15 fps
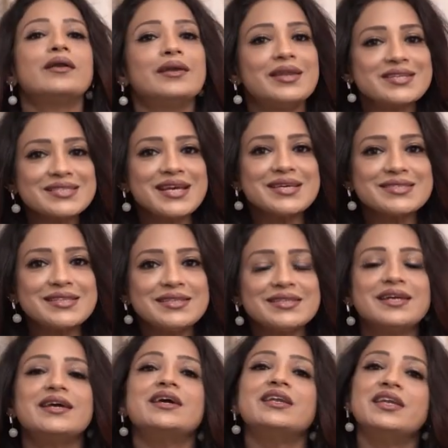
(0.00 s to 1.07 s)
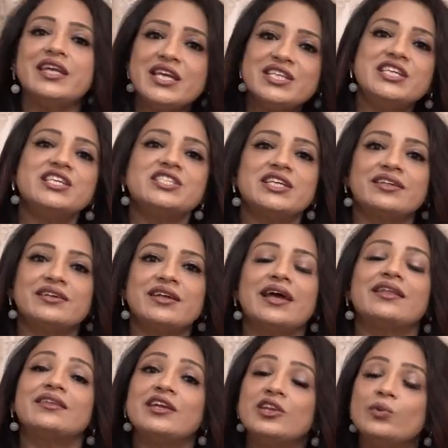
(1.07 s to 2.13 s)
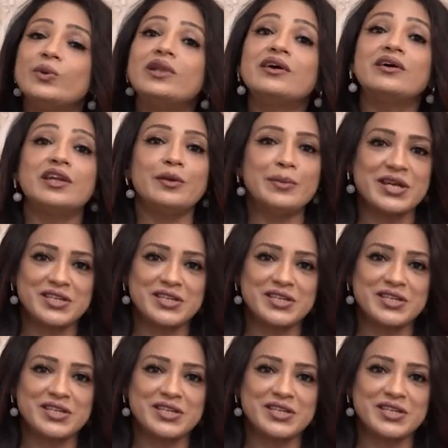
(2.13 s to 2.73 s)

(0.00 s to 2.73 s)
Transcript: discuss it, teach each other, and then you will learn it